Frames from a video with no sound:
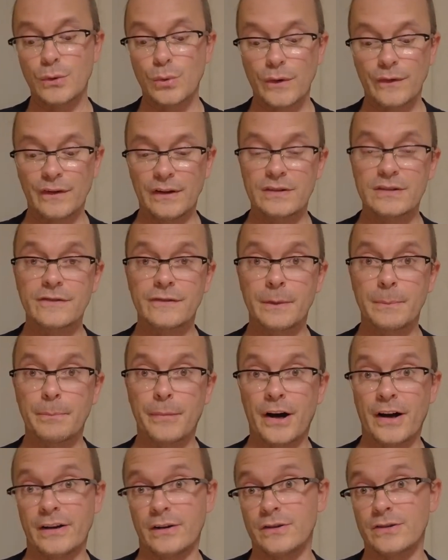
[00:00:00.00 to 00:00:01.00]
equivalent of a
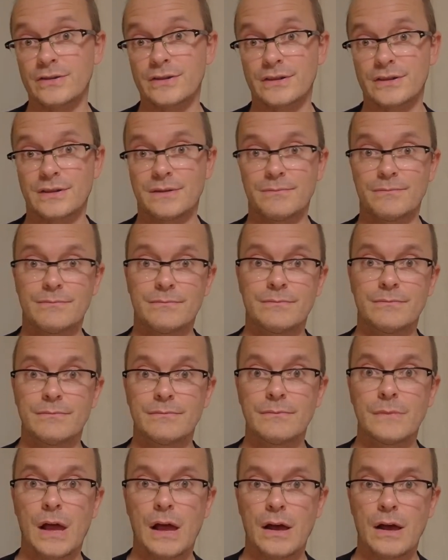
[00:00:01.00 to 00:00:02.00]
BIOS
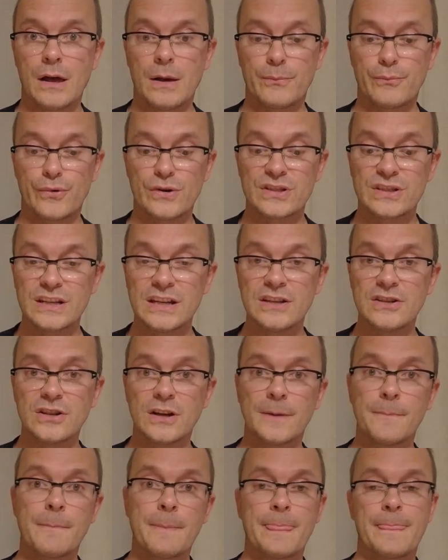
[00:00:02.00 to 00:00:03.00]

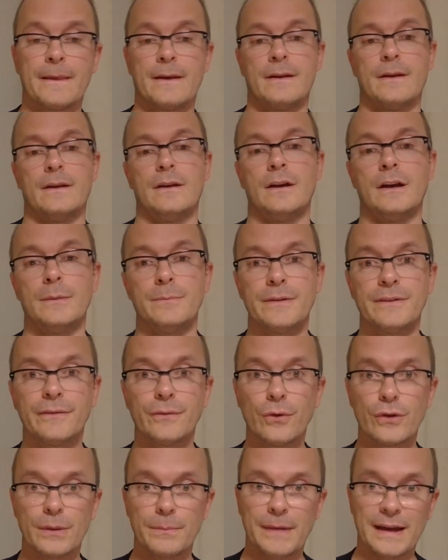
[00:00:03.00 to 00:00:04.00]
procedure
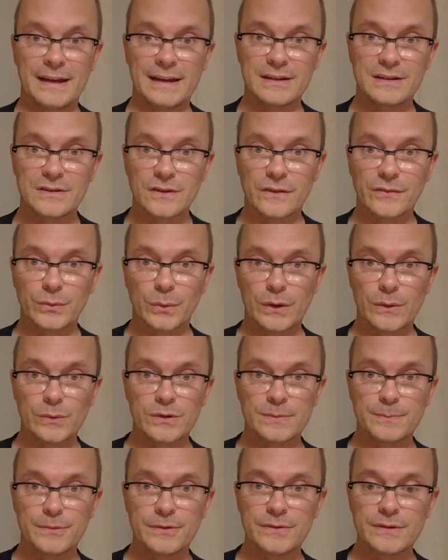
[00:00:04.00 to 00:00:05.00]
before the main software
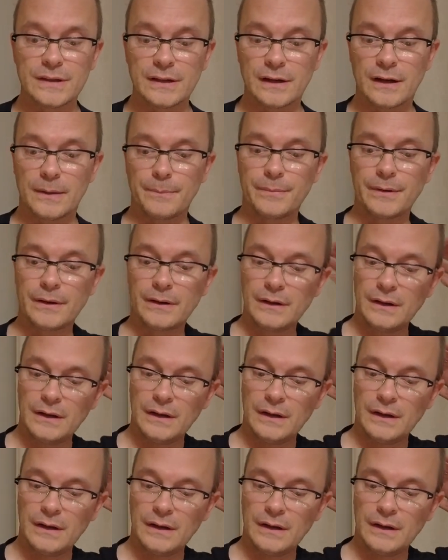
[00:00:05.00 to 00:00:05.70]
was booting up.